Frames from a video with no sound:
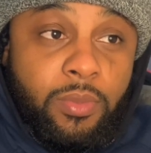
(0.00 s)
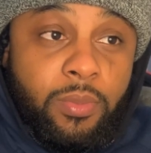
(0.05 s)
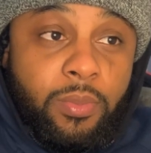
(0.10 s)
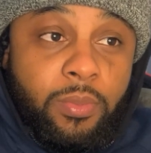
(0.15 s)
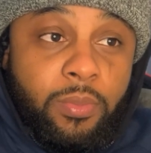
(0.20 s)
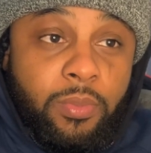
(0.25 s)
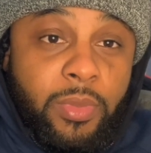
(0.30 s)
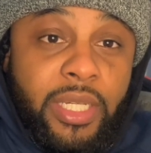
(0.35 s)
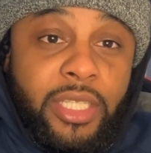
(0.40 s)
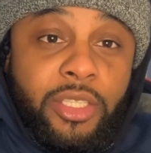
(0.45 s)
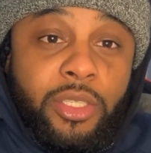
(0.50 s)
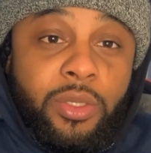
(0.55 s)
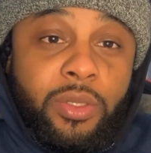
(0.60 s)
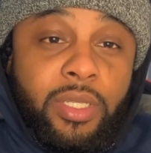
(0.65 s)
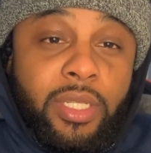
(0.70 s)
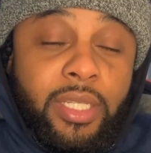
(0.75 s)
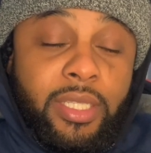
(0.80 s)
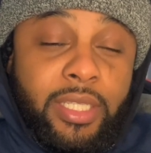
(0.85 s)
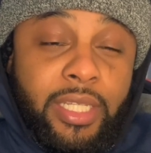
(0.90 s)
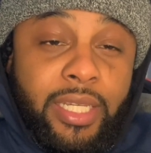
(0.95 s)
make sure
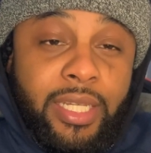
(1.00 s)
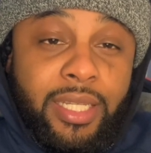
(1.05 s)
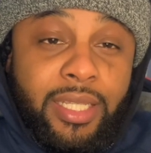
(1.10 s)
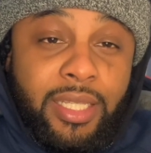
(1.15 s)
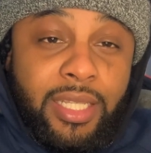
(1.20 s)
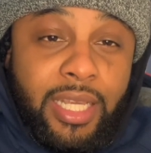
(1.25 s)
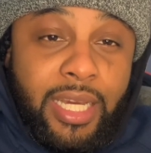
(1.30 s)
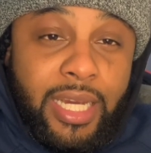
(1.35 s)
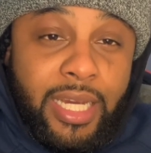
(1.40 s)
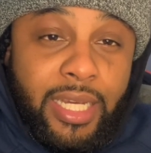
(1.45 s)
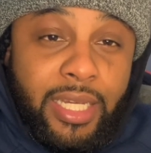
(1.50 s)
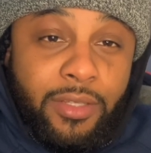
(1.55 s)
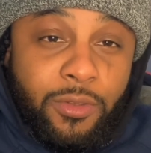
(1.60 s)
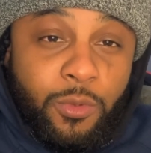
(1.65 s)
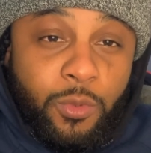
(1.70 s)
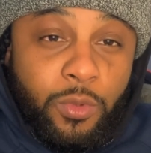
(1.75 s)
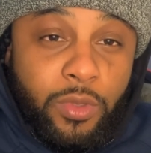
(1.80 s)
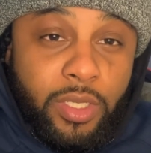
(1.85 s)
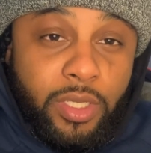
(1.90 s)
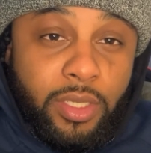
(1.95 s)
that they align
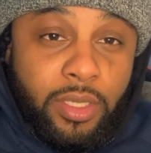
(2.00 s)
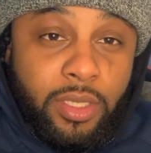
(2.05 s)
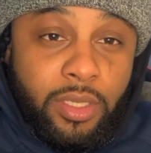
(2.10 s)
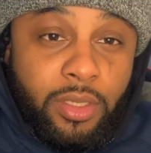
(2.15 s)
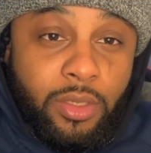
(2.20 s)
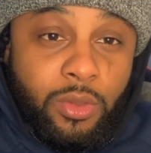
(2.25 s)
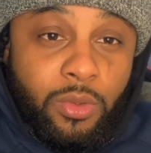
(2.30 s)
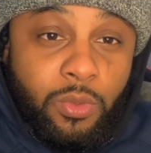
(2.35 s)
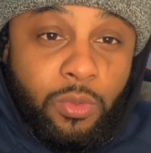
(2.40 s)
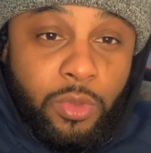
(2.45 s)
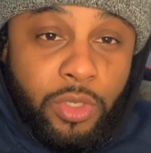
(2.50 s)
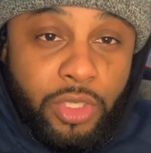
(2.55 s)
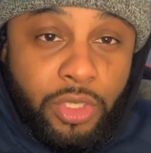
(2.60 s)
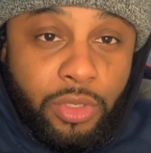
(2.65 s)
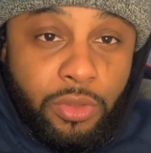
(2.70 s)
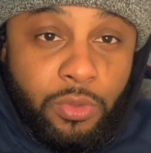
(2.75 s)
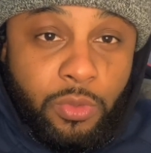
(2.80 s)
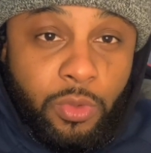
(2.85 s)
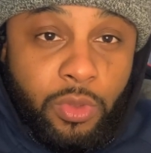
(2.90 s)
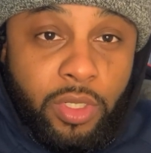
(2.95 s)
with what
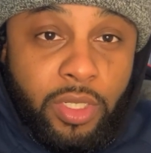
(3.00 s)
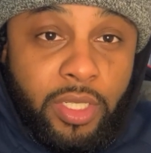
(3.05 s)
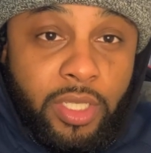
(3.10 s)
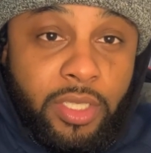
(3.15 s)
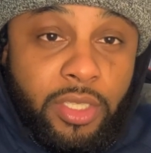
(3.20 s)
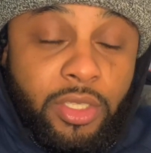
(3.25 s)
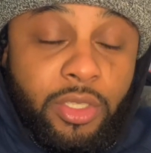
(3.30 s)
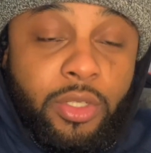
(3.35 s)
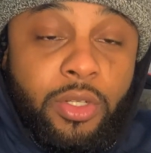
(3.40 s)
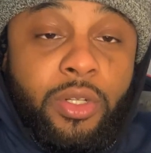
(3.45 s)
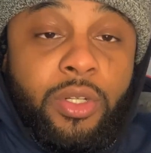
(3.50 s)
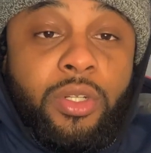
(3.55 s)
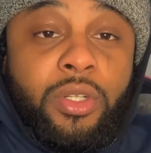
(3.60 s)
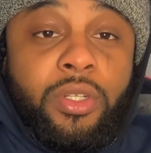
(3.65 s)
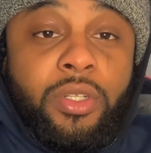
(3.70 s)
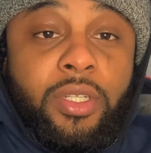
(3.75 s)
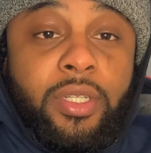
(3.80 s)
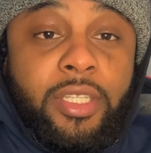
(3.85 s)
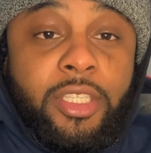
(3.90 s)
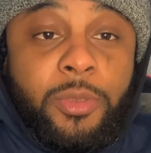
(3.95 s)
you want in
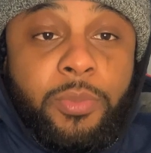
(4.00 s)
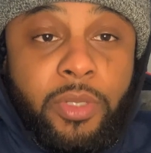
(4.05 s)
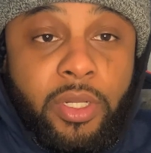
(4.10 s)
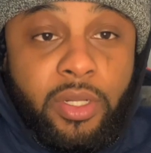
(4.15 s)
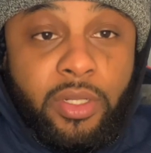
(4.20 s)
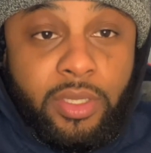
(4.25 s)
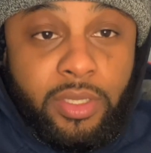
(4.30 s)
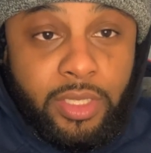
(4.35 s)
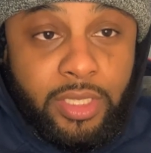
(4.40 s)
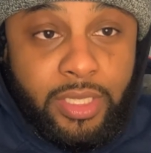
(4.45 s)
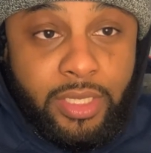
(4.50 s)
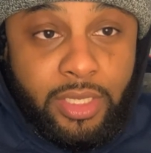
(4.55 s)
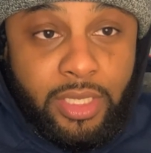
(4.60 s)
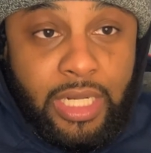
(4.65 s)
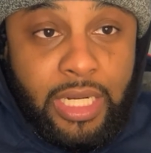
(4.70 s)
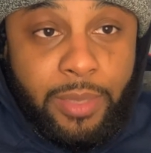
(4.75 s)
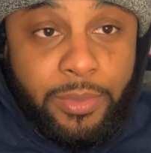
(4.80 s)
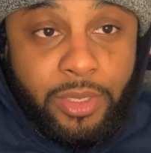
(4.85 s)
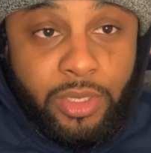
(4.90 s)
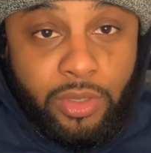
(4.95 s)
your experience and
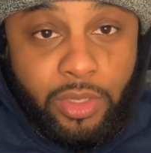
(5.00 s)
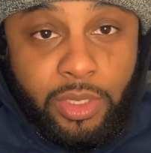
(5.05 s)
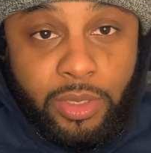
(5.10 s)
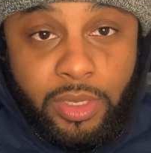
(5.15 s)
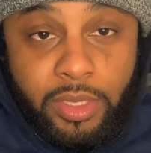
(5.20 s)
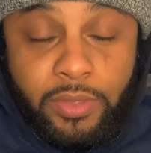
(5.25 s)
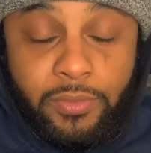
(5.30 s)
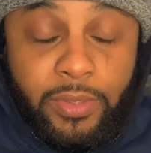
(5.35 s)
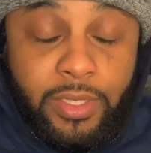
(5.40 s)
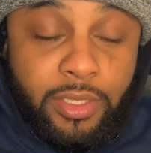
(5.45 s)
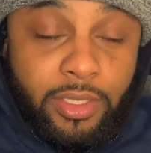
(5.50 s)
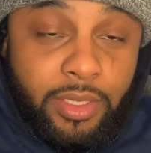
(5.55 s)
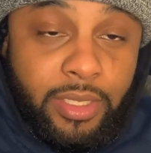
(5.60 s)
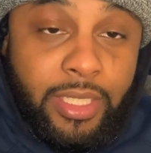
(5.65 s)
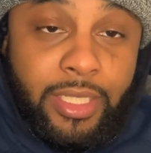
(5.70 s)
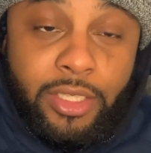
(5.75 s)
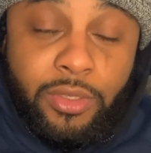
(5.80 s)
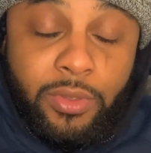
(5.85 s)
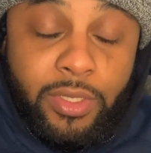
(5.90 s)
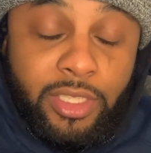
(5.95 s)
job description
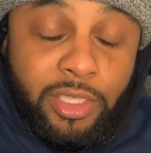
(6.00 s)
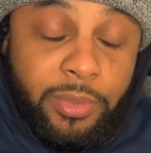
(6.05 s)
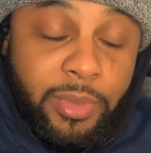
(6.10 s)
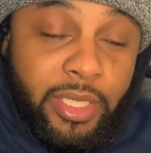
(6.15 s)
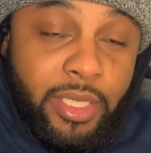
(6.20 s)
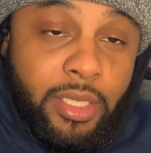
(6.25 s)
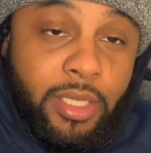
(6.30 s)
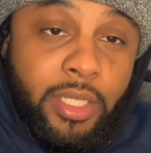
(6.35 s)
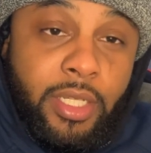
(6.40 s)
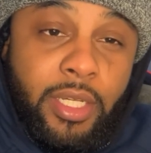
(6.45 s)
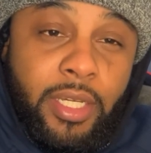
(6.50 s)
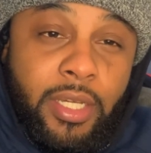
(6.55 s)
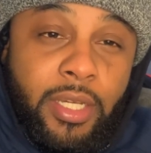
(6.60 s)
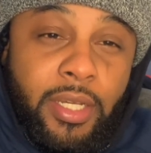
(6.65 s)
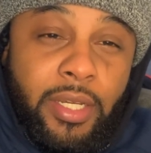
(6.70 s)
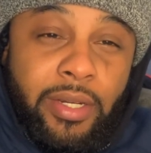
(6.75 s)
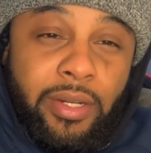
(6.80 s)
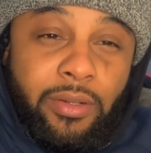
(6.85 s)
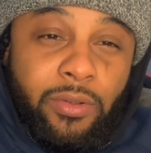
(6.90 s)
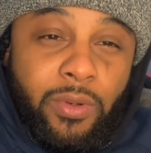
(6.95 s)
slash resume,
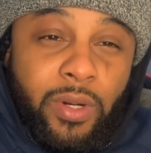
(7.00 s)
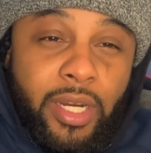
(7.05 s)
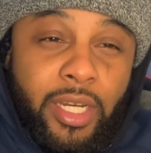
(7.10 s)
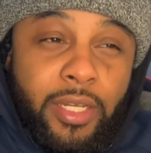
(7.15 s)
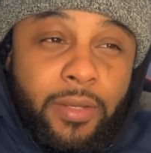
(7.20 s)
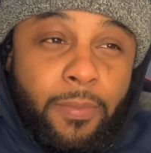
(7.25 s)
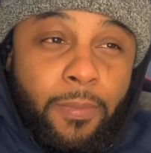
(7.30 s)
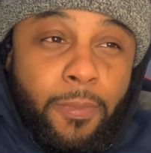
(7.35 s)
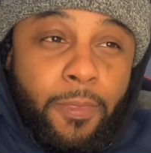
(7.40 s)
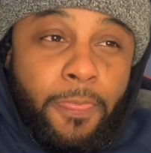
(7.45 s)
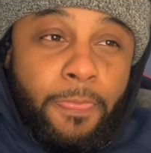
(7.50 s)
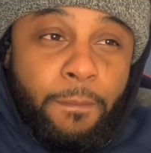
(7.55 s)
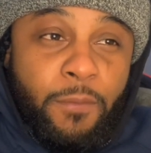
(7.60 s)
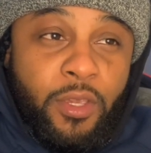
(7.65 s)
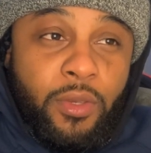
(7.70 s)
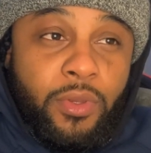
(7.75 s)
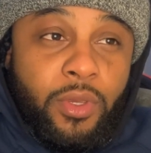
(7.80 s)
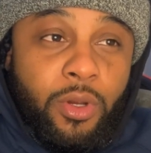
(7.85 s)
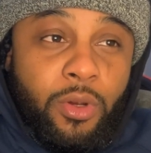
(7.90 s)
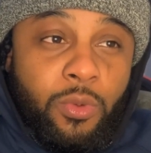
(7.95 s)
right? You
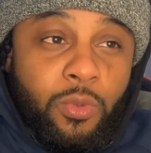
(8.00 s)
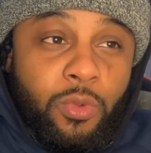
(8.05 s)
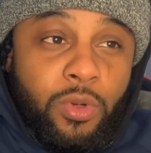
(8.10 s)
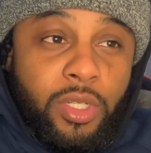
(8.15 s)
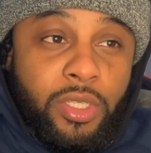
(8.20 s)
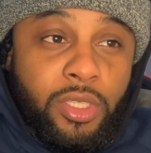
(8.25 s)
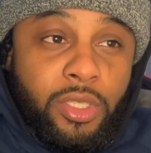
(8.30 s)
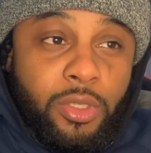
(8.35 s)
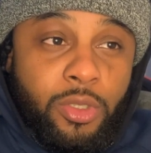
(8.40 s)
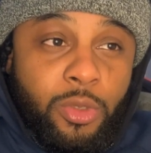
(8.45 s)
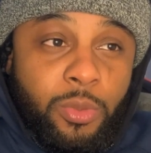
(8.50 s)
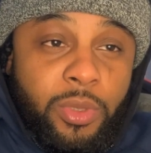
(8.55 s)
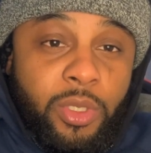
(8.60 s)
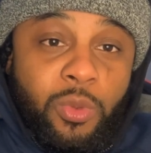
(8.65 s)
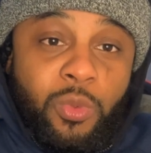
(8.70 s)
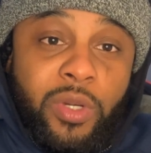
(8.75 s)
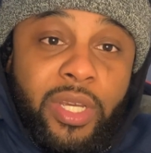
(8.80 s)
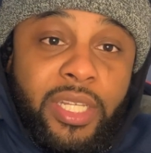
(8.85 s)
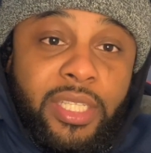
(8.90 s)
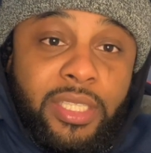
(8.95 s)
don't want to be
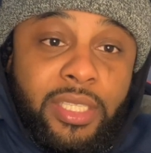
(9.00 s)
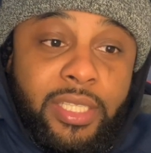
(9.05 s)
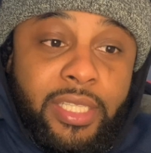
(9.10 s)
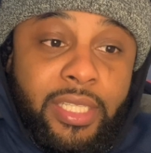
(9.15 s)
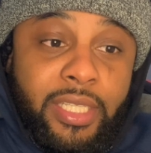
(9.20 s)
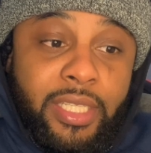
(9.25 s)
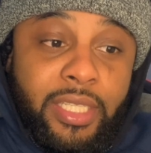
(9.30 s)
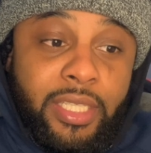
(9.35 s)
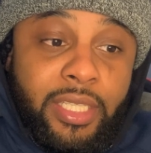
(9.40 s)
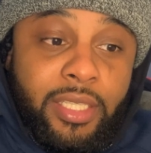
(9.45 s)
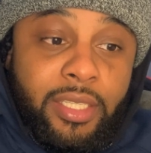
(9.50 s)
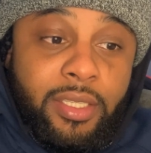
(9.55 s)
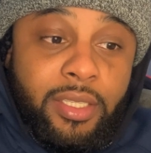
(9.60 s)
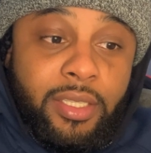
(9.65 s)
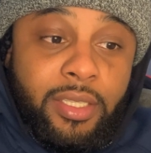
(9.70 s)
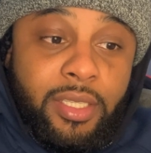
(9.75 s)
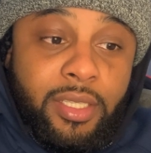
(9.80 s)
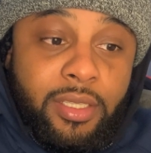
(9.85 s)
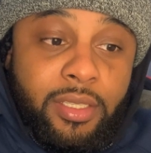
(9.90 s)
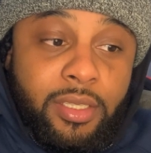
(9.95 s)
wasting
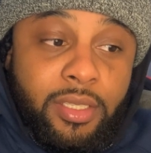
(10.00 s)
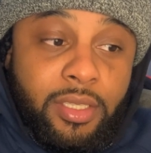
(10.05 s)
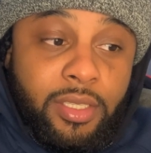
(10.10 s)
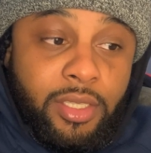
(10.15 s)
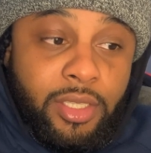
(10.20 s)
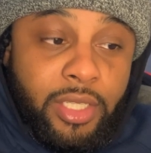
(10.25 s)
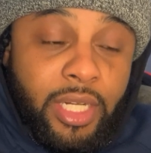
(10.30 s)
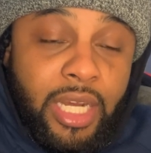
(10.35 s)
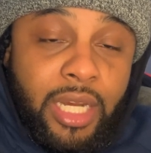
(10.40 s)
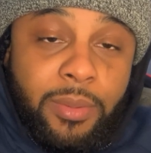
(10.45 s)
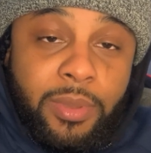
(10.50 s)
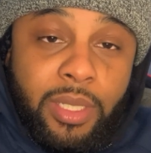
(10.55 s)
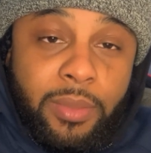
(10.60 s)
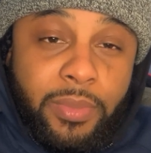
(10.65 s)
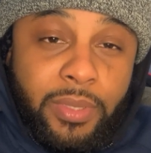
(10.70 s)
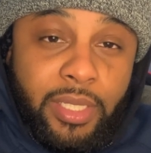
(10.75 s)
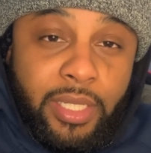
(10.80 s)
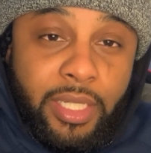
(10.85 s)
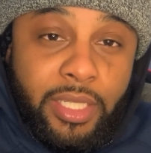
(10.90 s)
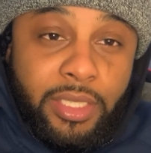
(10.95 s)
job
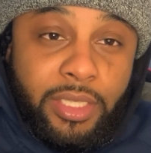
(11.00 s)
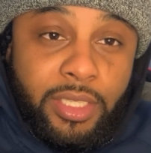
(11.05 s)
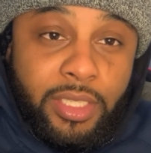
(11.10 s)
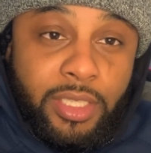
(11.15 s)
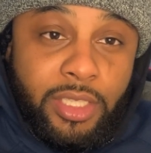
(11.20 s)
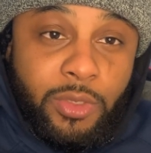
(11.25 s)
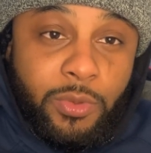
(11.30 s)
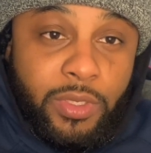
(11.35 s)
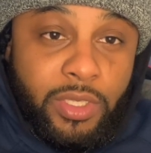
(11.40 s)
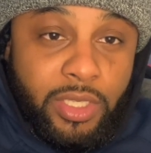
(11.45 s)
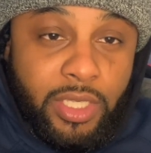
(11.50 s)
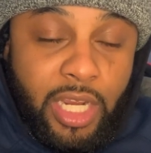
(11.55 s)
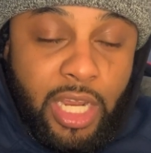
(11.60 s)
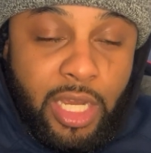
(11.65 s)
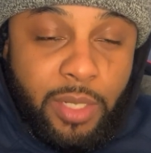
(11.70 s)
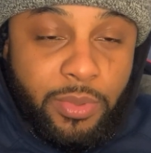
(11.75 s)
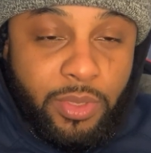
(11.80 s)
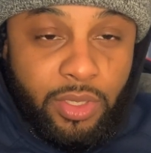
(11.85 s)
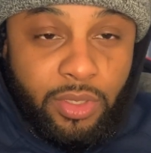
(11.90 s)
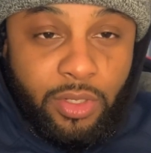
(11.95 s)
applications with
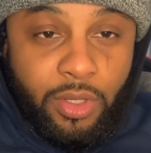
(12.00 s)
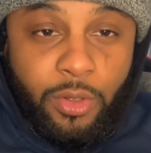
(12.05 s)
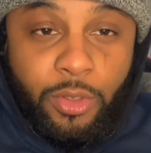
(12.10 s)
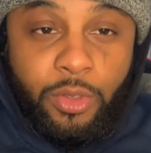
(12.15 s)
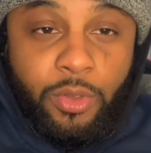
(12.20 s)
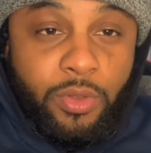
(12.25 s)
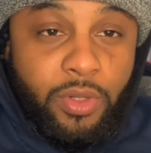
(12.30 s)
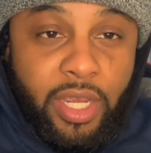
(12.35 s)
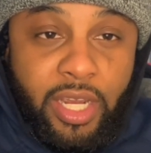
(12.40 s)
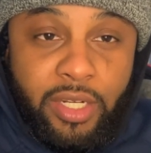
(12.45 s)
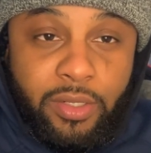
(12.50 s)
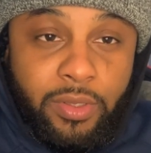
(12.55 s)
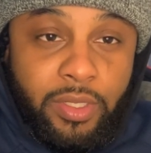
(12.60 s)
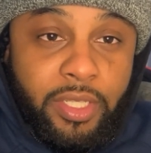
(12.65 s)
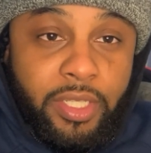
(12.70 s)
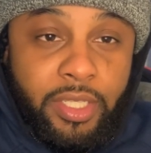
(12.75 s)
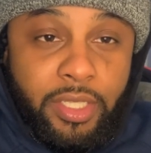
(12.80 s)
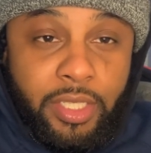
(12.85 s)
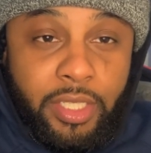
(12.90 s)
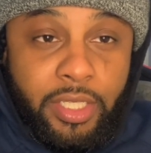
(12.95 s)
jobs you're not going to
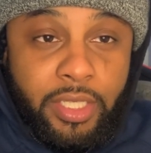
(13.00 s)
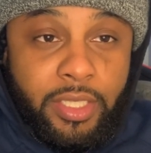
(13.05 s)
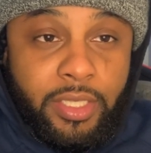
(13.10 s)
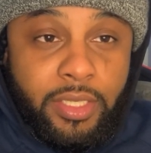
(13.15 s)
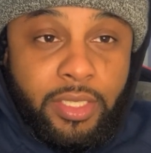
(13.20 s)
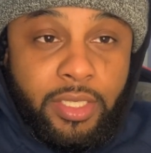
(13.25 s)
get,